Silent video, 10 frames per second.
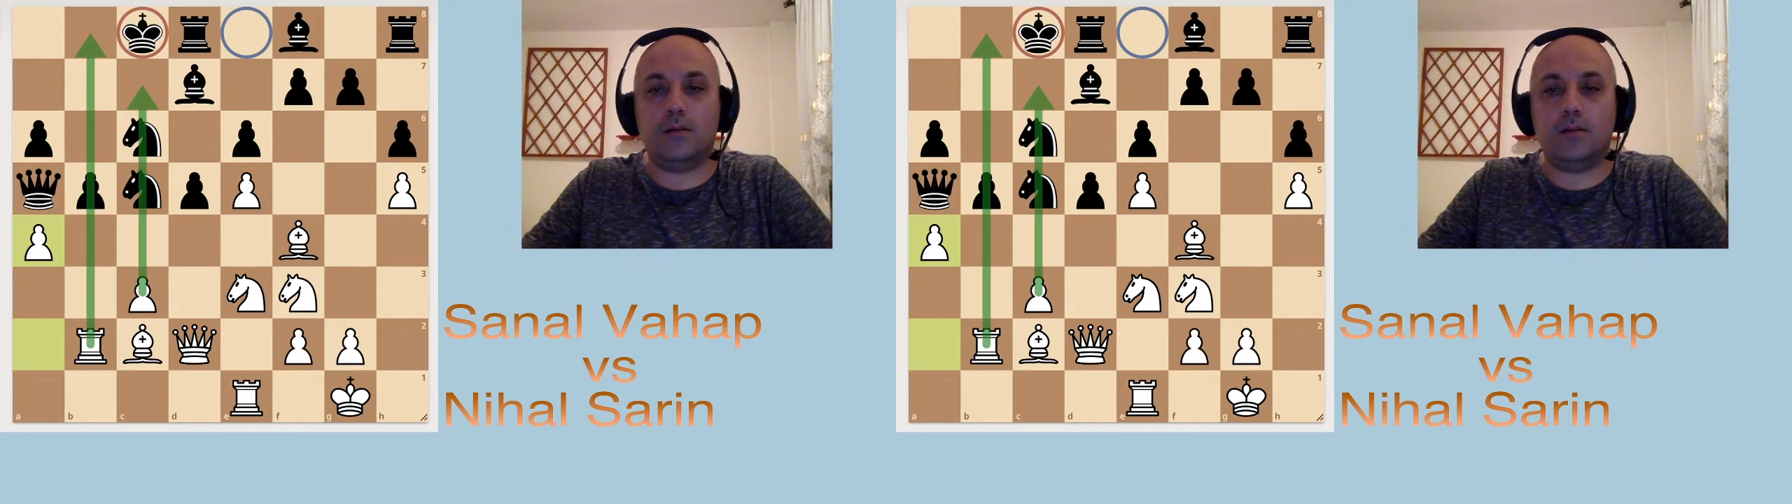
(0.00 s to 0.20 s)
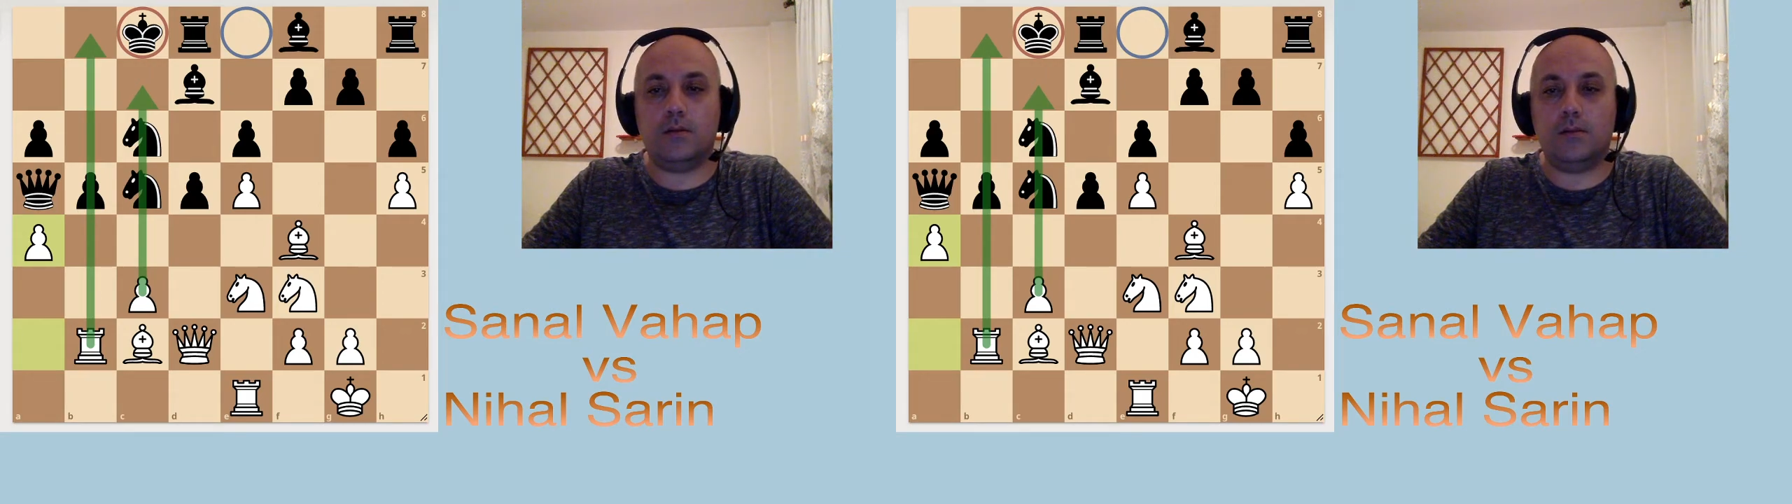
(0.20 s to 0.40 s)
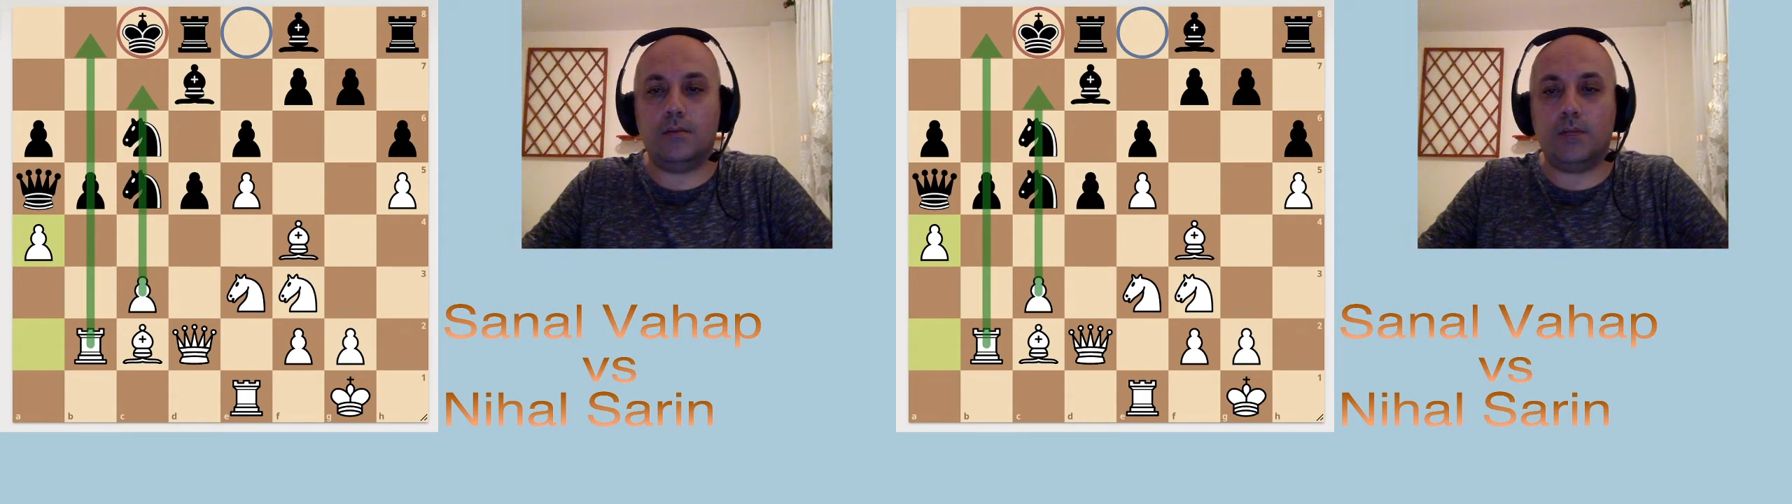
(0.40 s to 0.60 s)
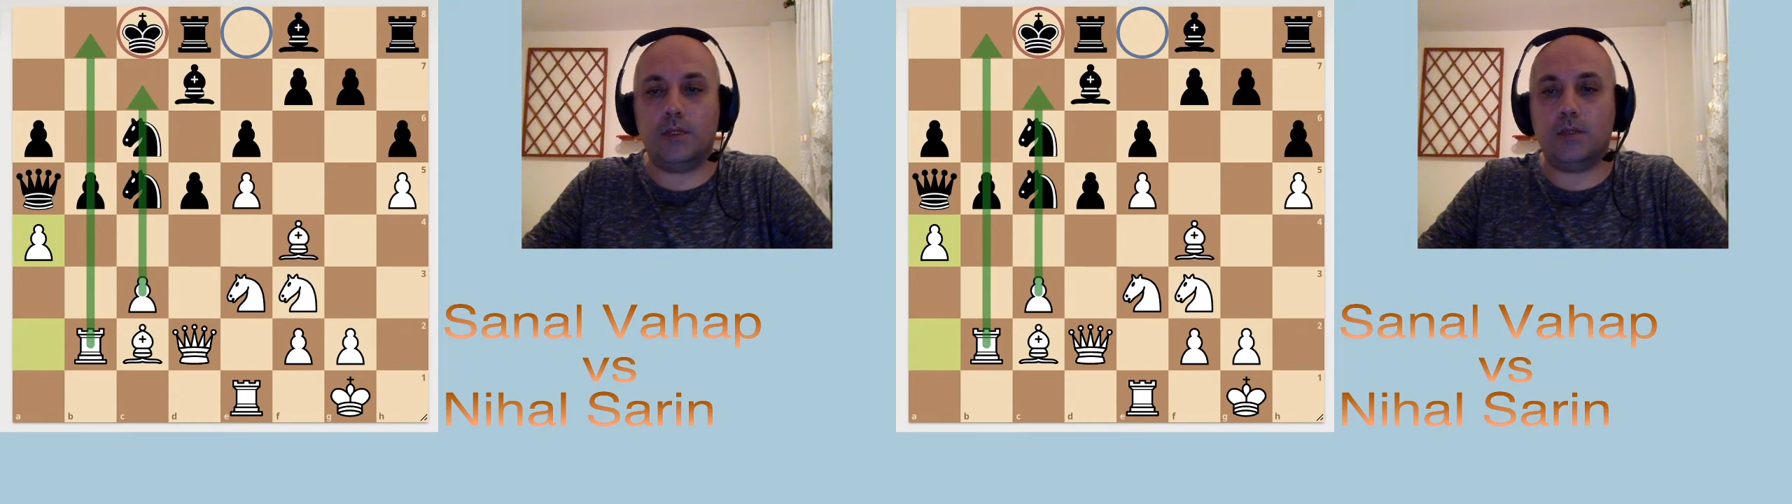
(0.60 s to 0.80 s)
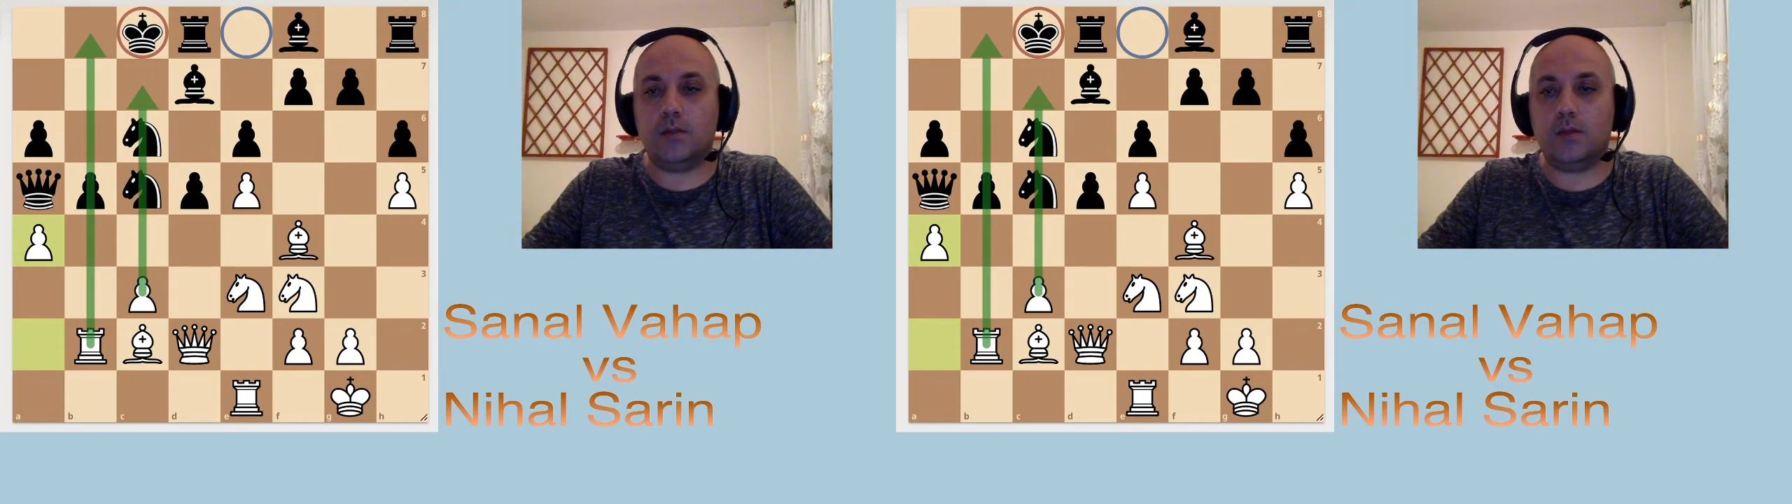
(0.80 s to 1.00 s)

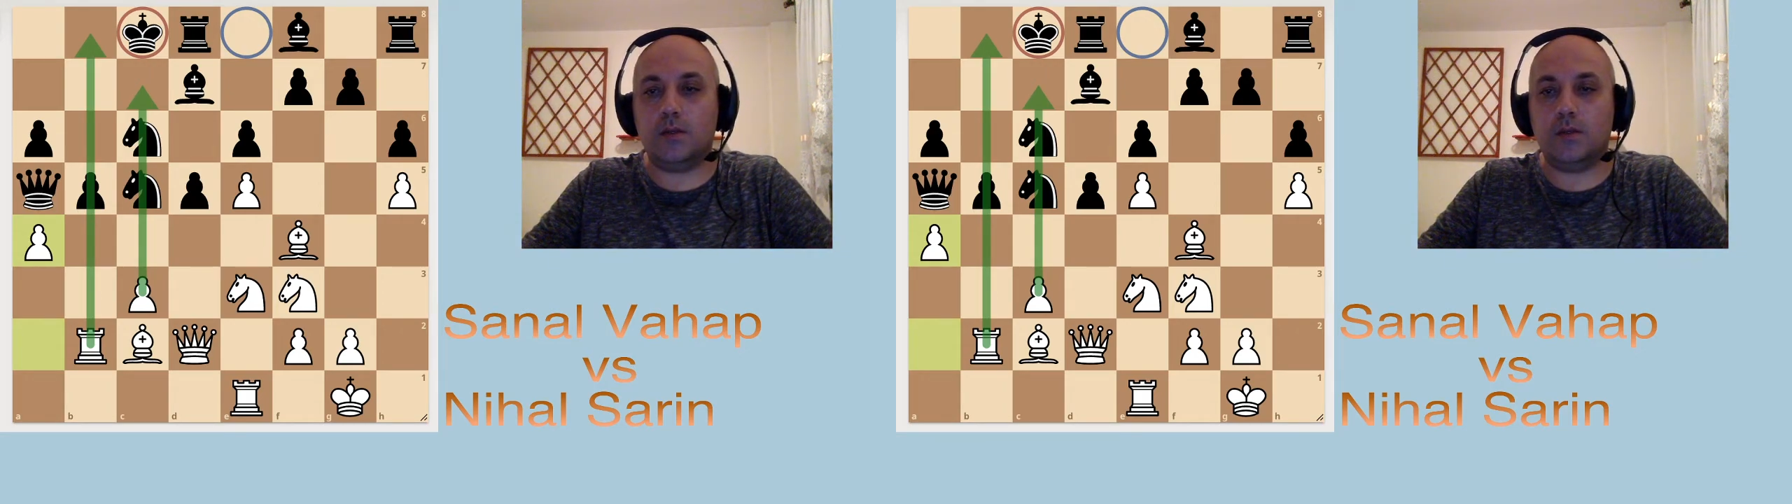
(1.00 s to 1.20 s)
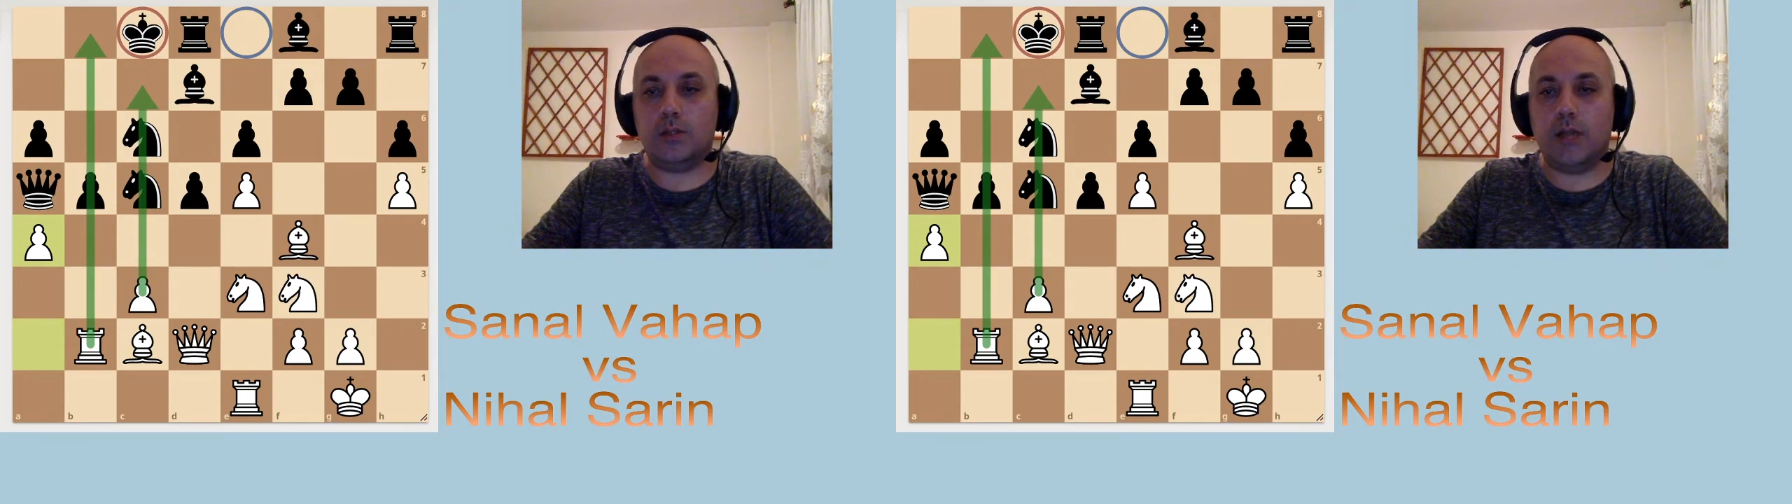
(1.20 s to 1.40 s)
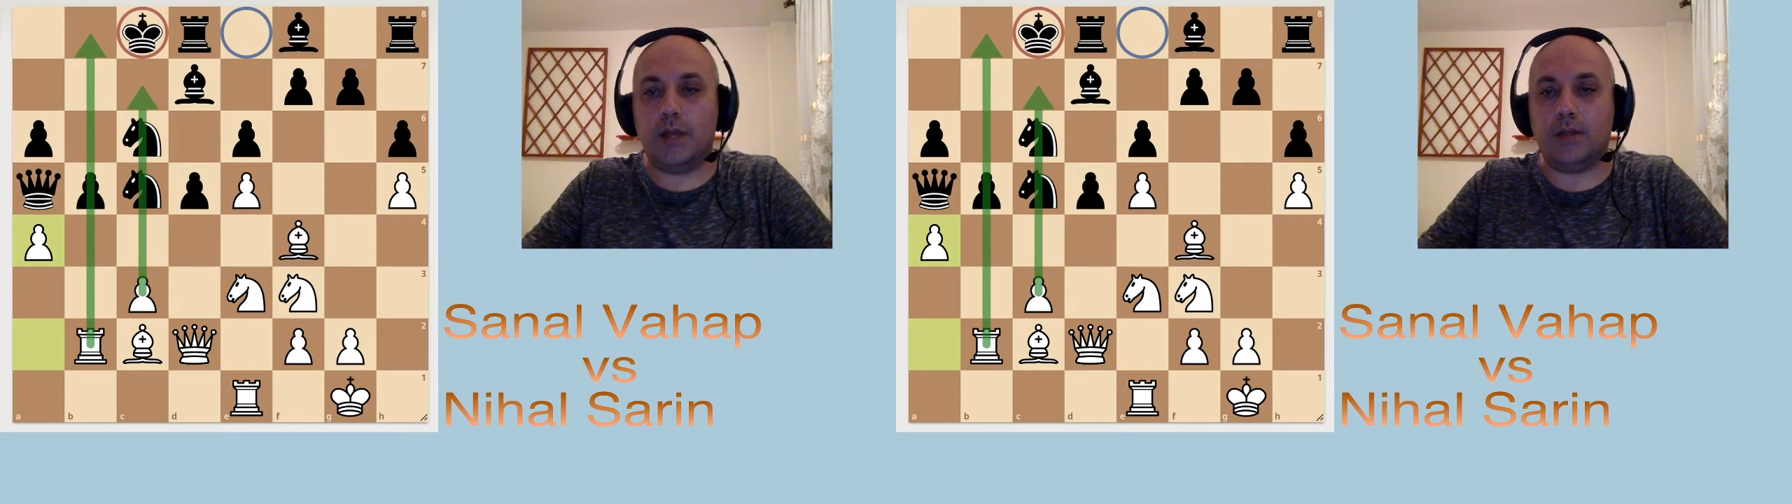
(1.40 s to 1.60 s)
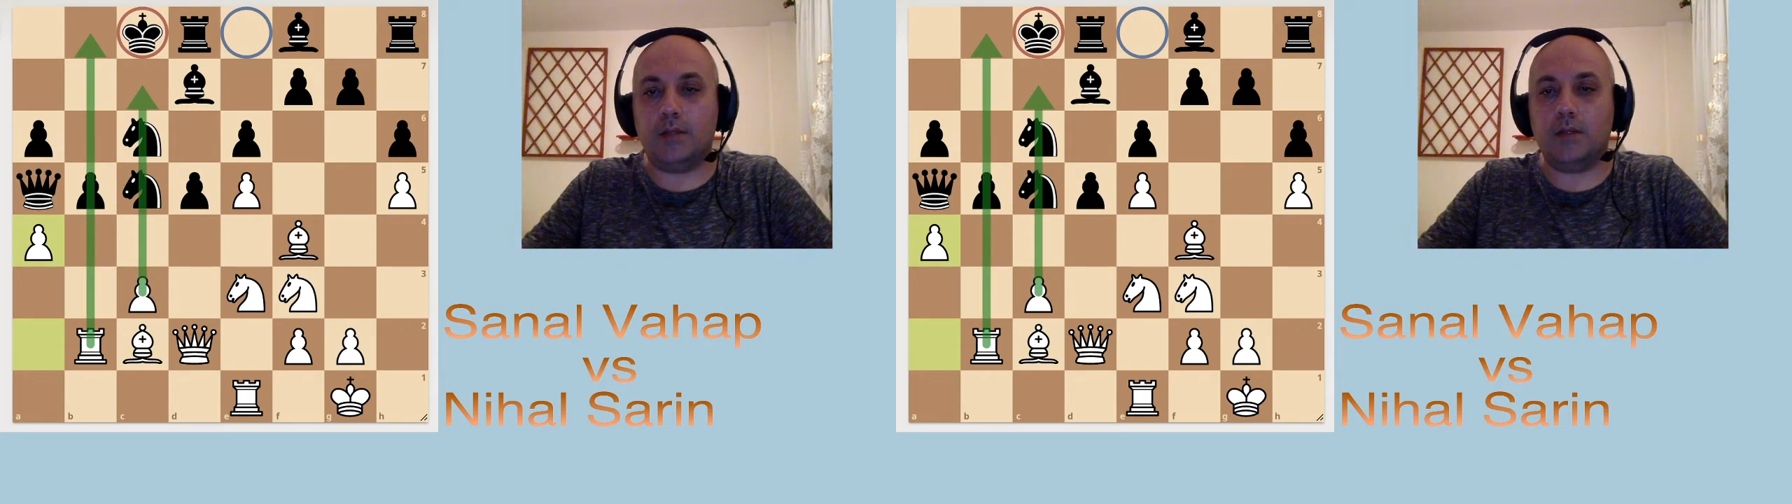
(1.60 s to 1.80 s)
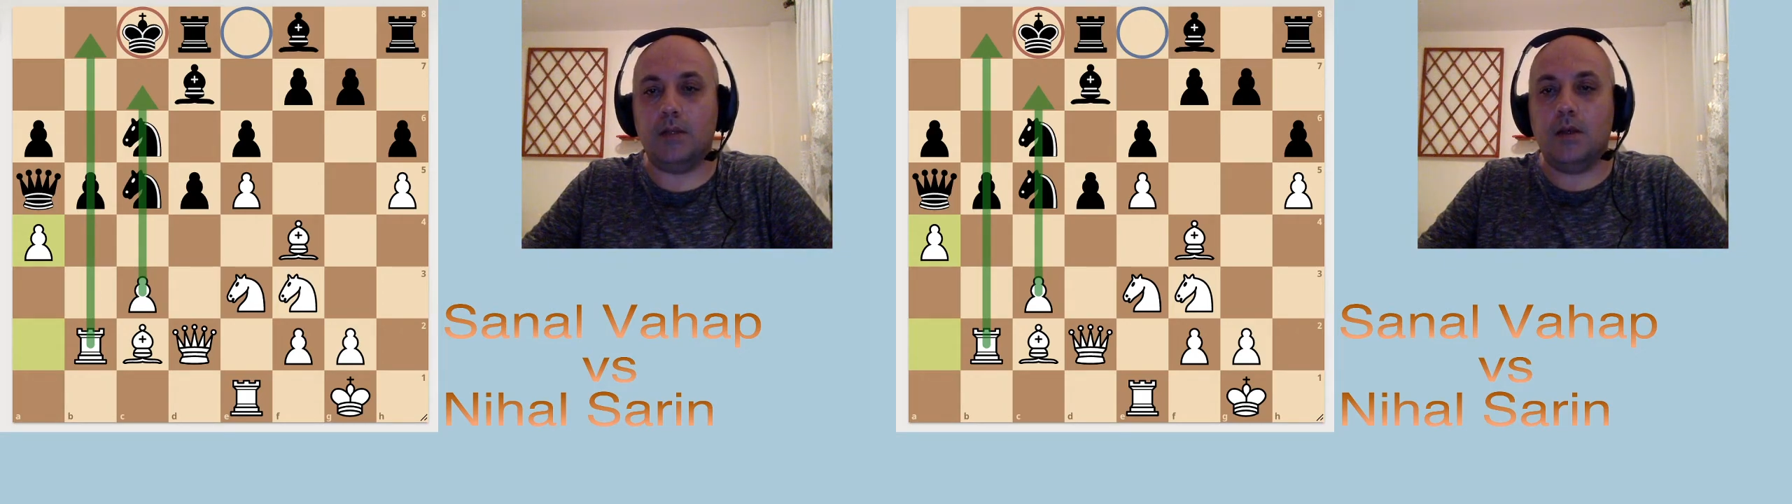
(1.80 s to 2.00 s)
missed his chance.